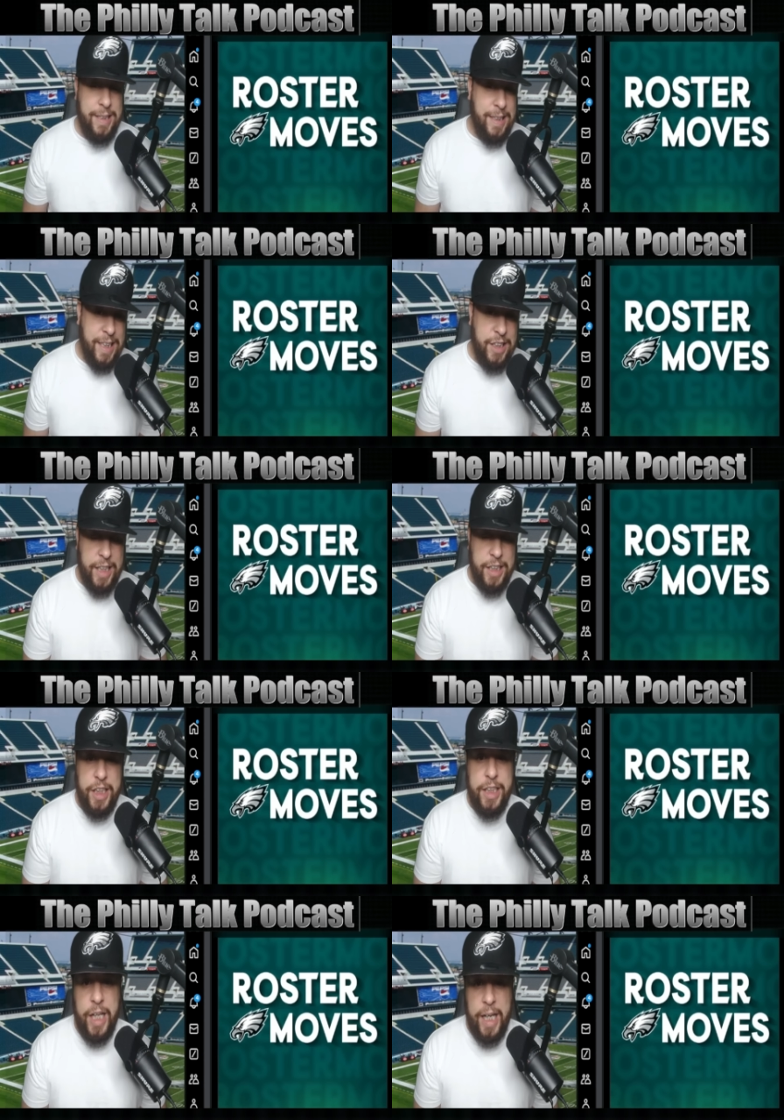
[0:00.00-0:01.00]

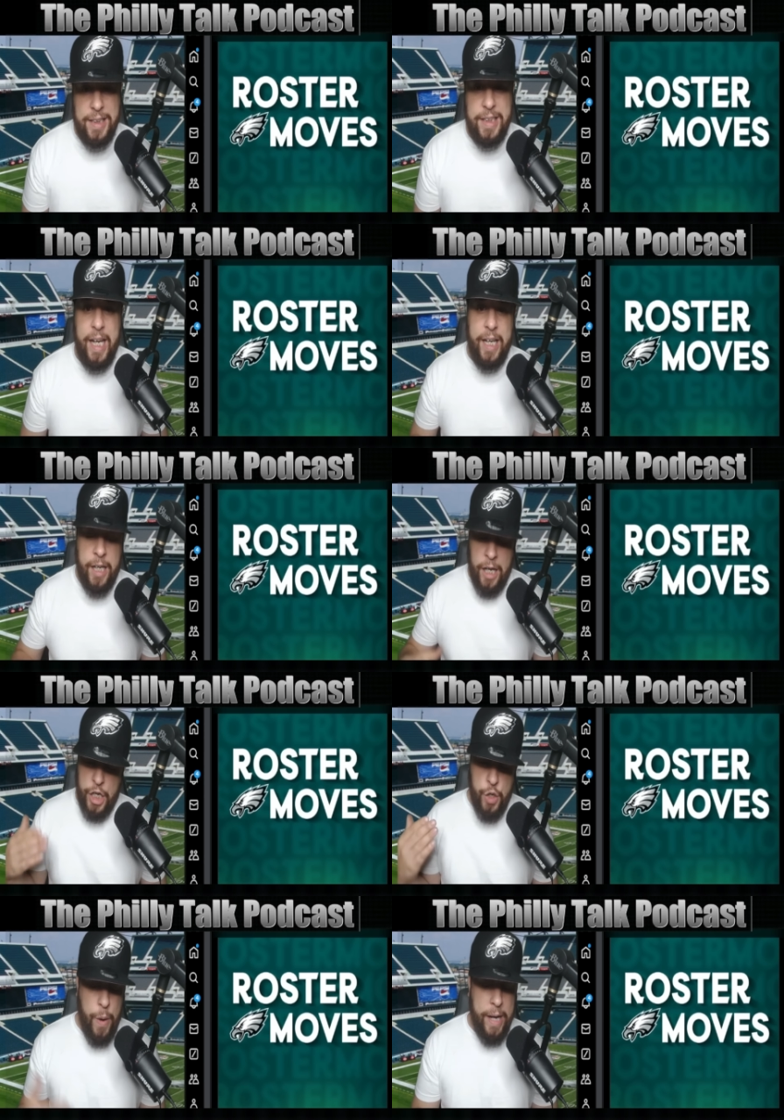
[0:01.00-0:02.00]
CJGJ saying,
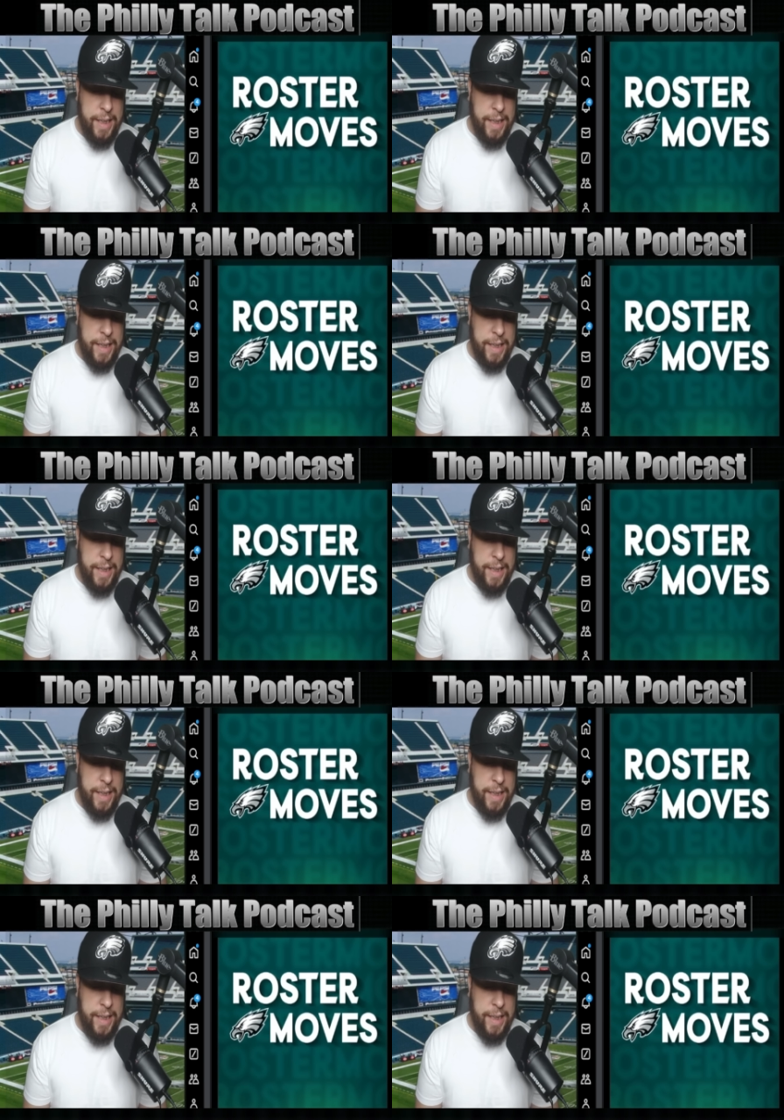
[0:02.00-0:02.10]
"You ain't